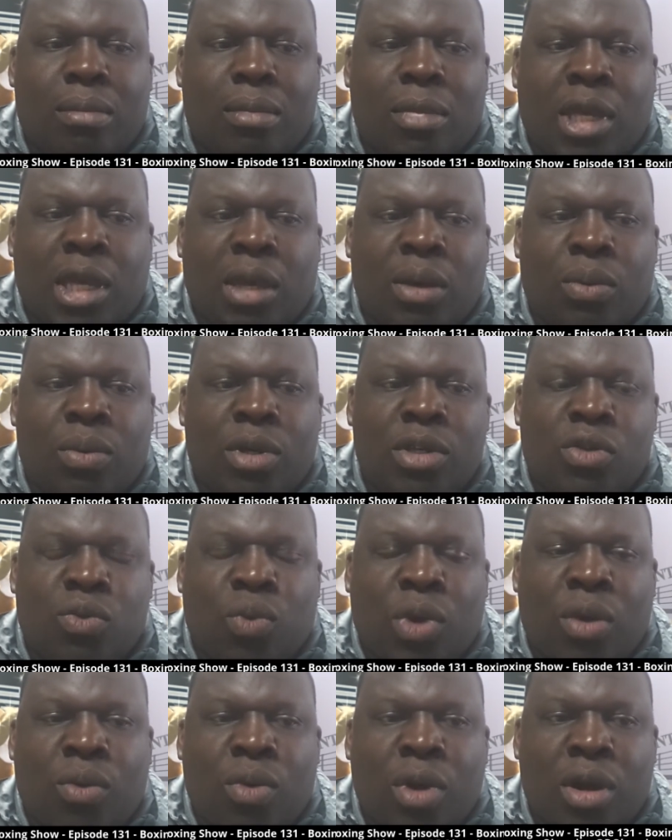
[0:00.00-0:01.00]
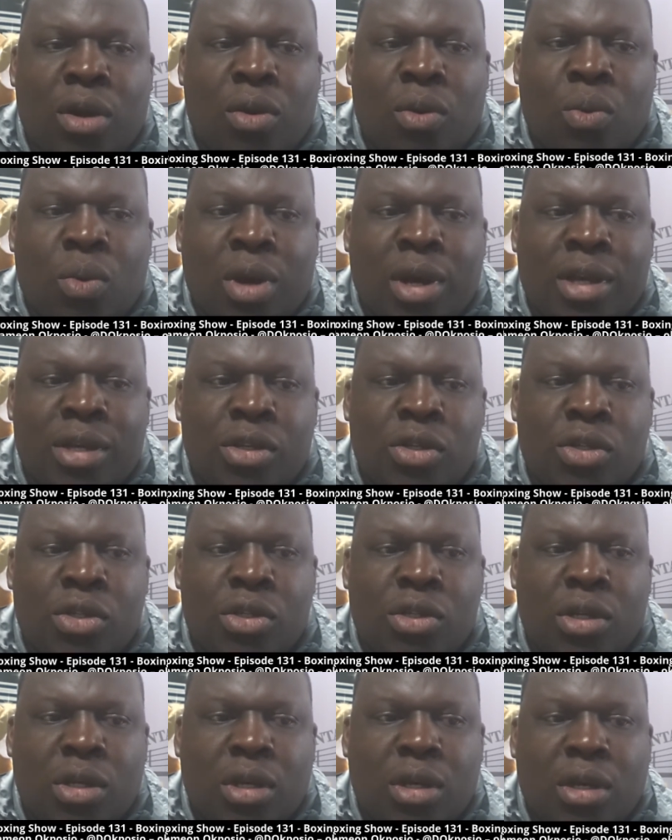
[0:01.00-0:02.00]
he was Ray Rutter
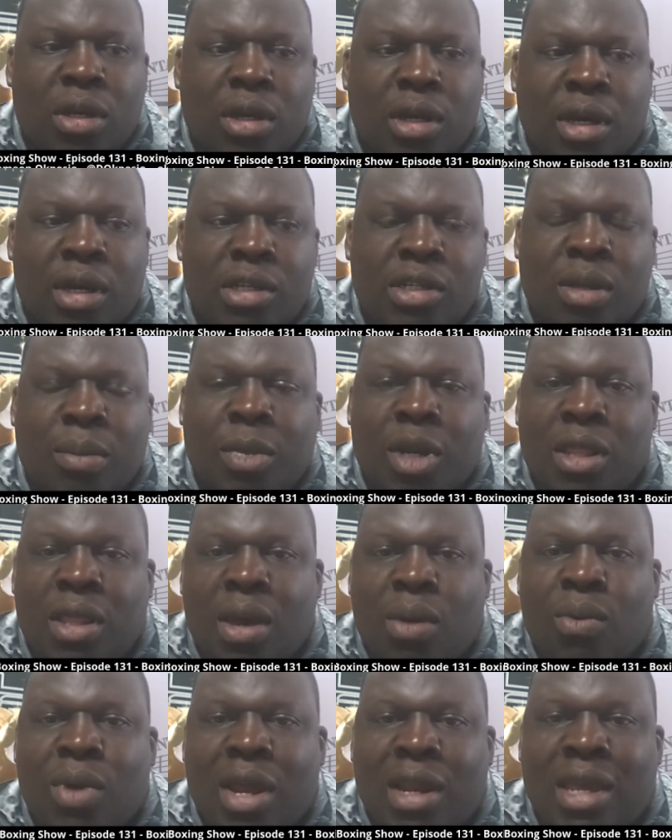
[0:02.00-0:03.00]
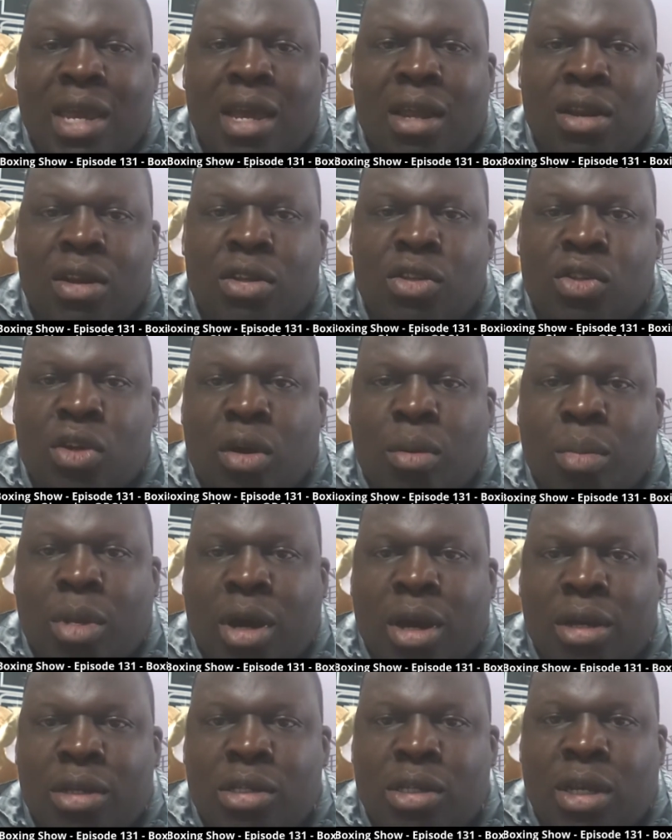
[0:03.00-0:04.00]
was uh, somebody that ran Canada Star
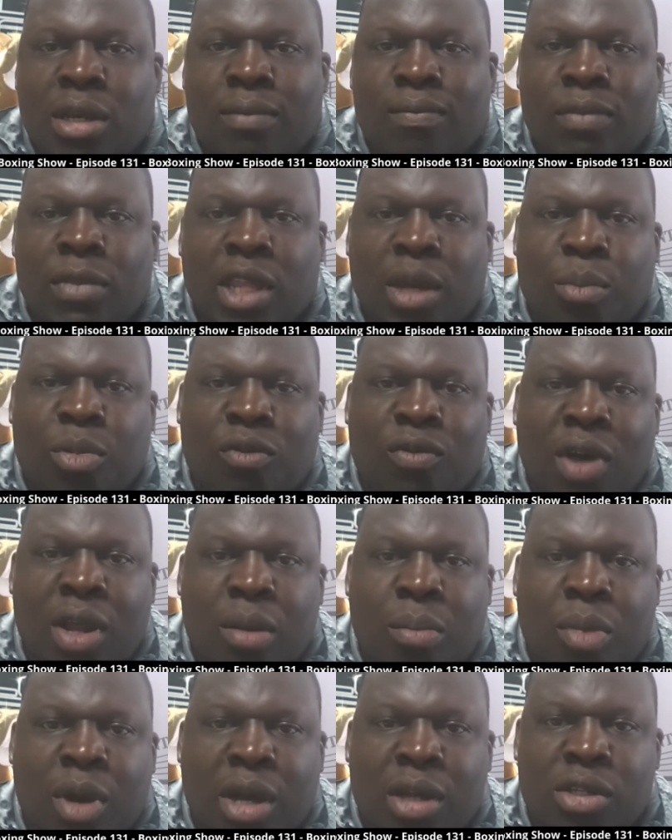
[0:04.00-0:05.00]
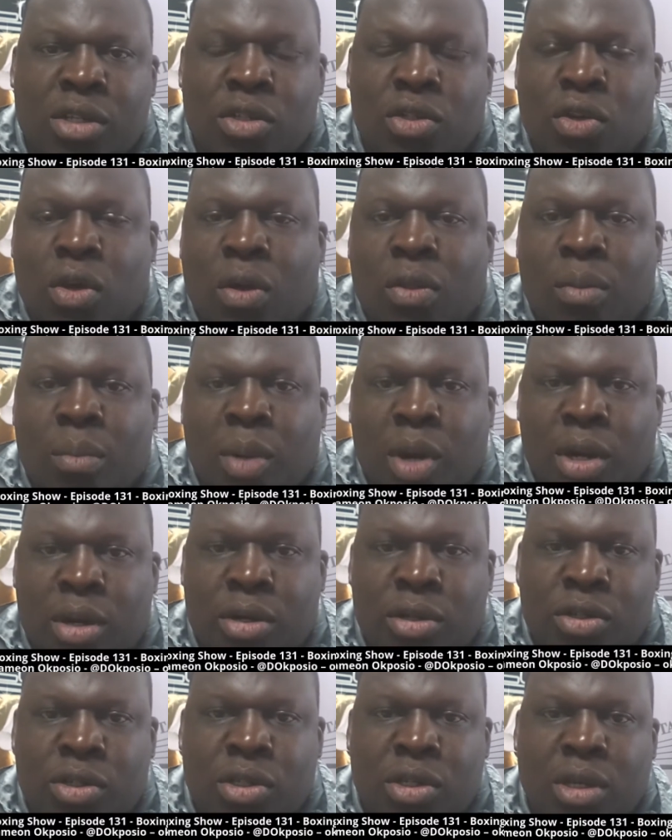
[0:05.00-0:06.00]
Boxing that provided boxing to all the
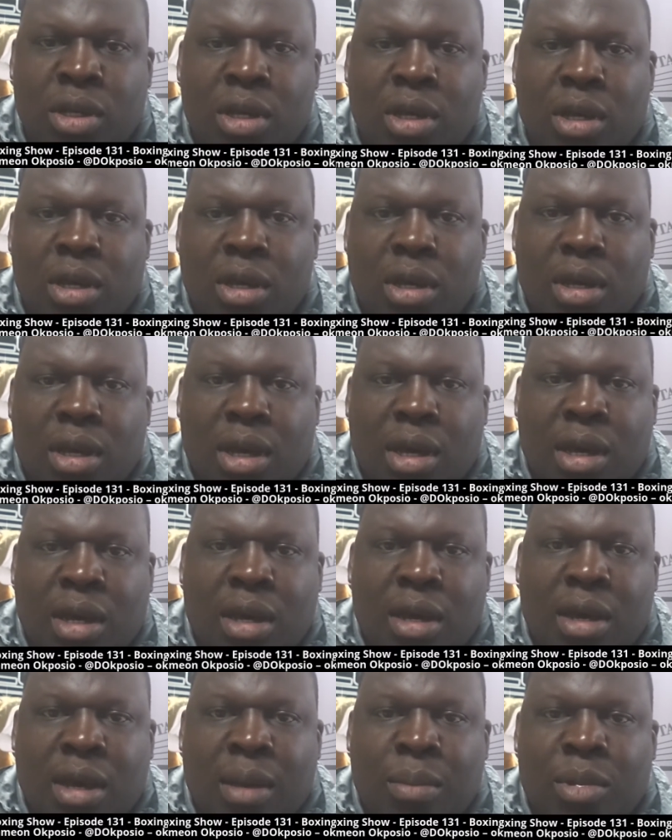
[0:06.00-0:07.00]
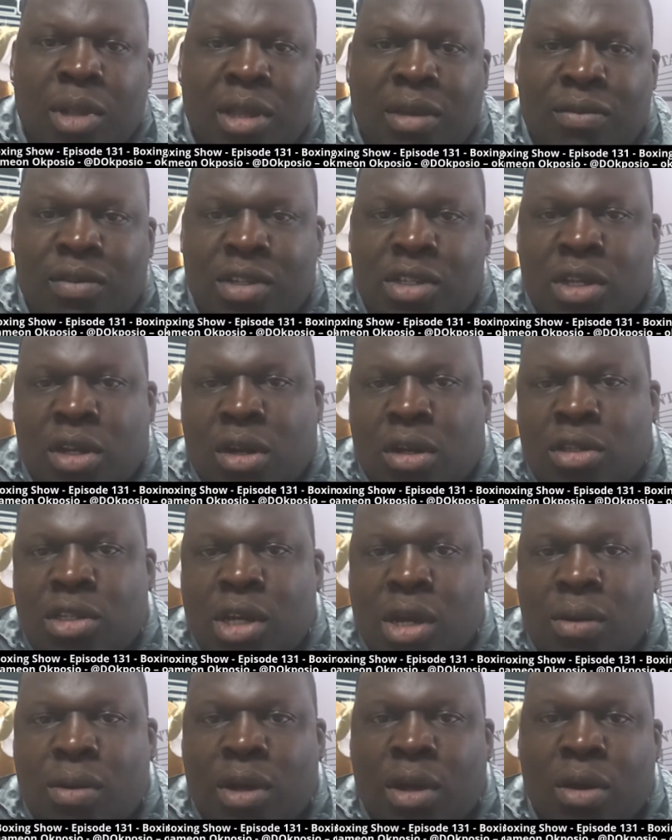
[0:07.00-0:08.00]
bars. Uh, I believe it's in
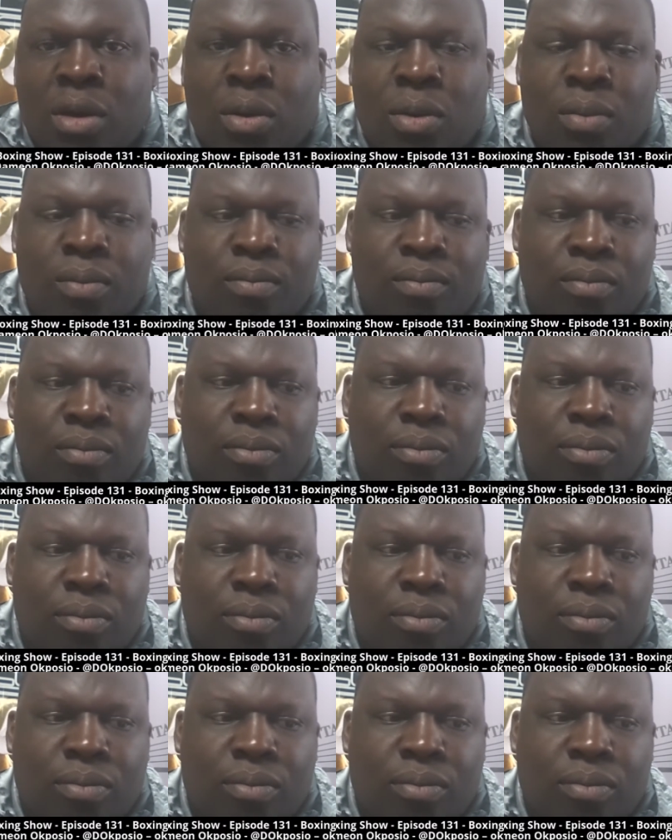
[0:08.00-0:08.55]
Ontario.